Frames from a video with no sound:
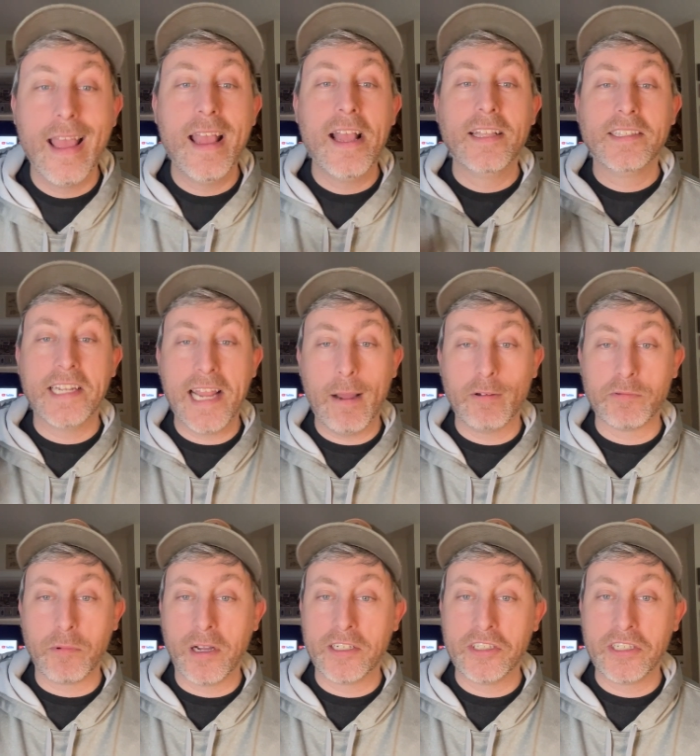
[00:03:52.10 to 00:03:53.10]
Today I was
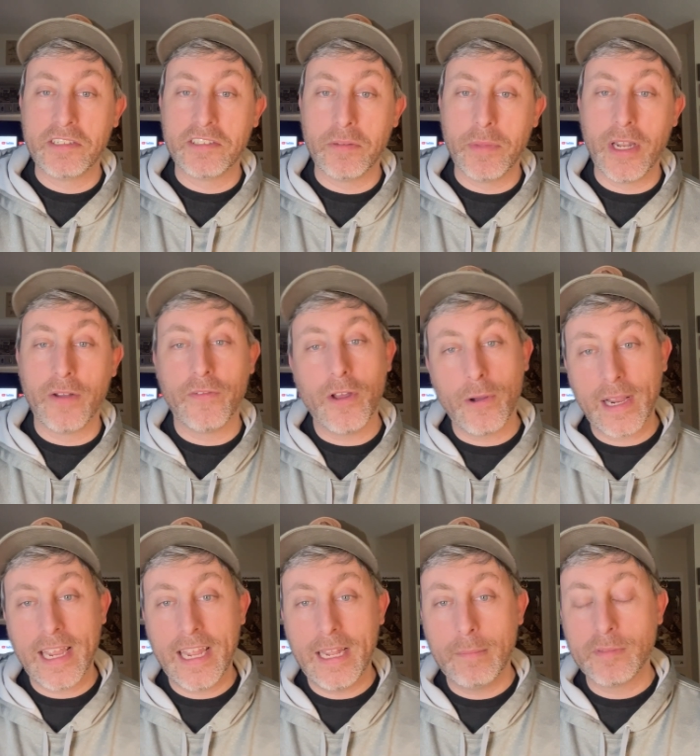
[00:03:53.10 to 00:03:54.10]
watching some NFL
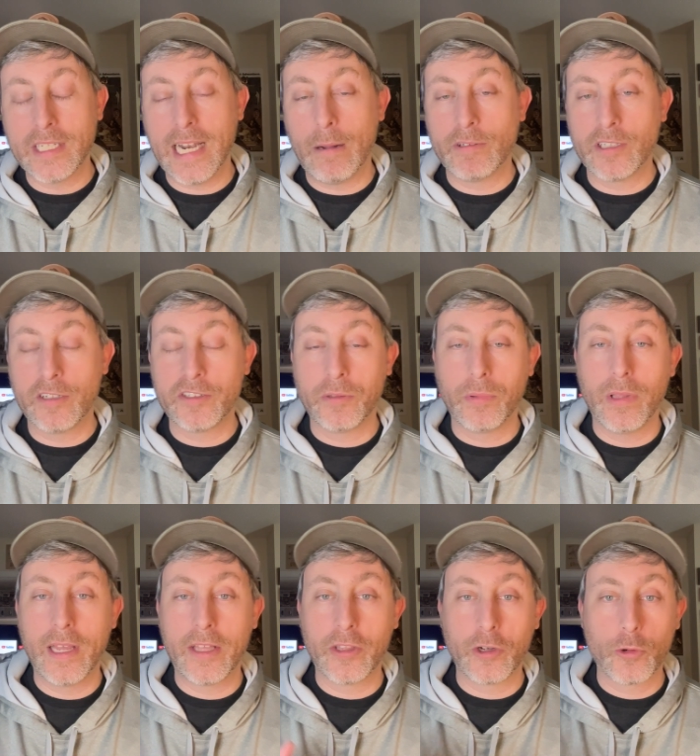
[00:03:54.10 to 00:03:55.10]
games, and I was also
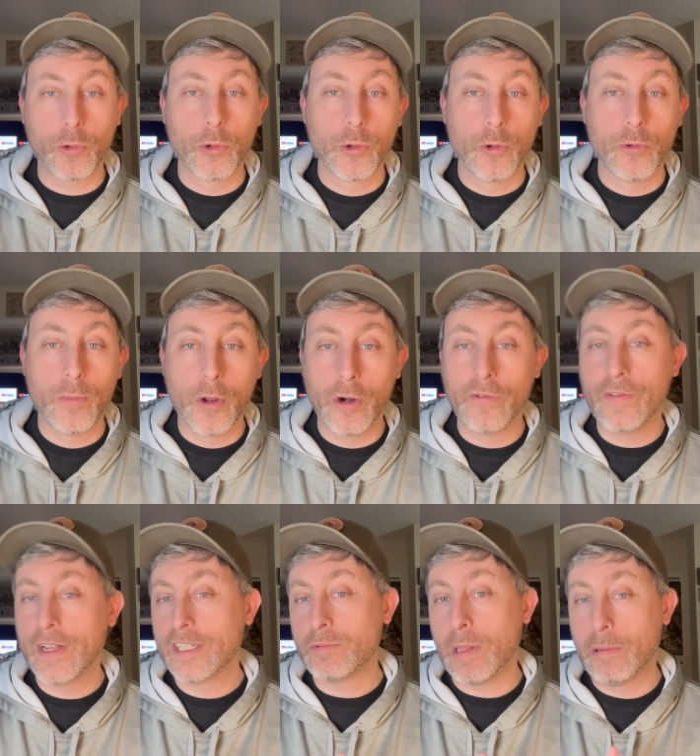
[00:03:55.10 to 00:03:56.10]
playing the Crew
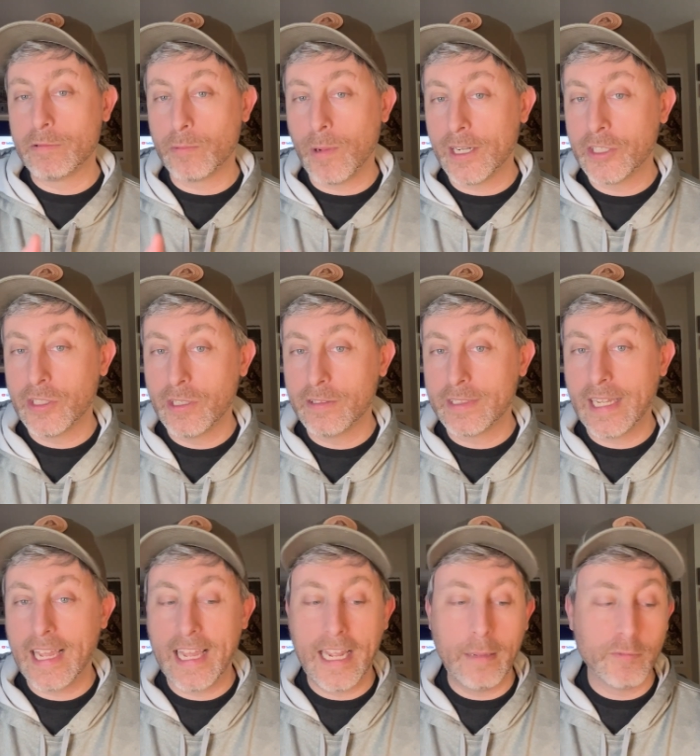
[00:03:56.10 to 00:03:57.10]
Motorfest while I was watching those
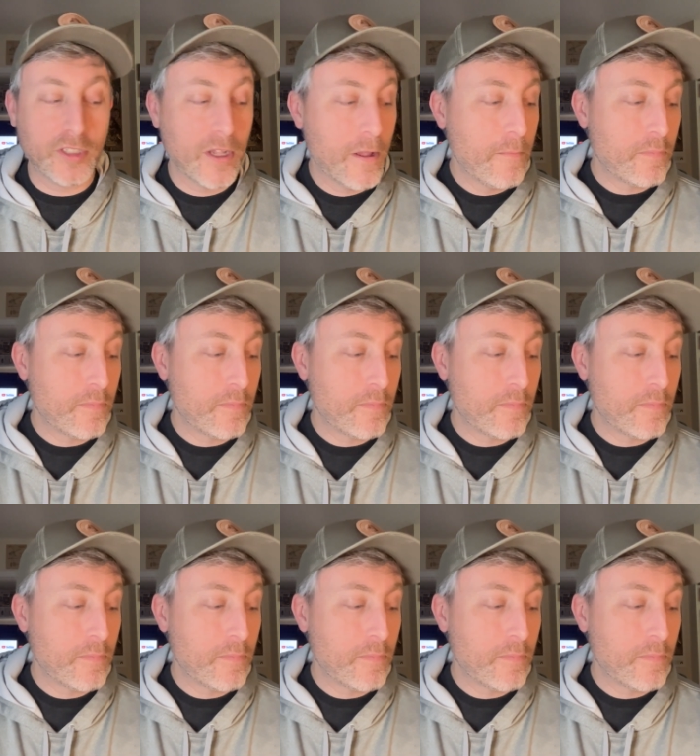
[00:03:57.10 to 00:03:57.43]
games.